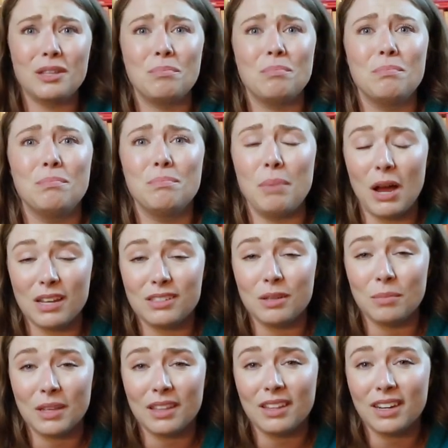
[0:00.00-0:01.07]
The
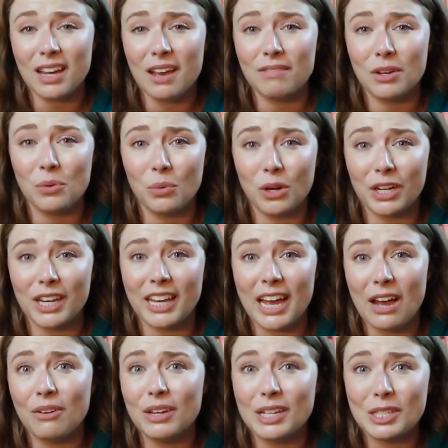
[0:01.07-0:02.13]
possibility of it working
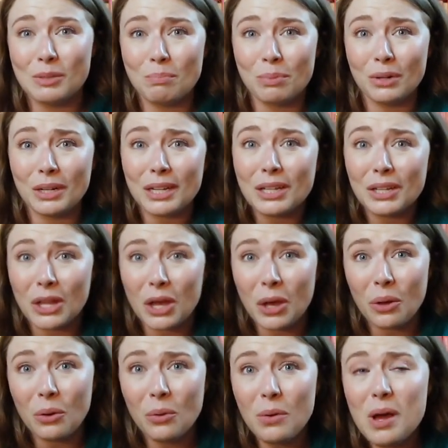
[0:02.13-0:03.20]
out is pretty
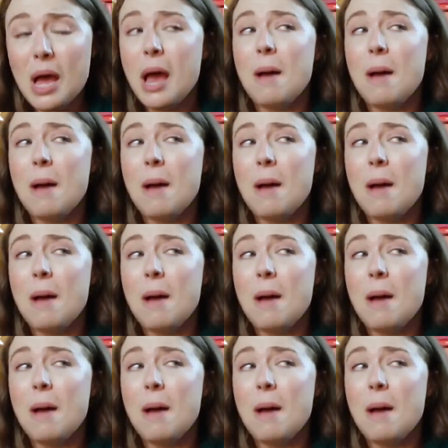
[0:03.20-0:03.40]
low,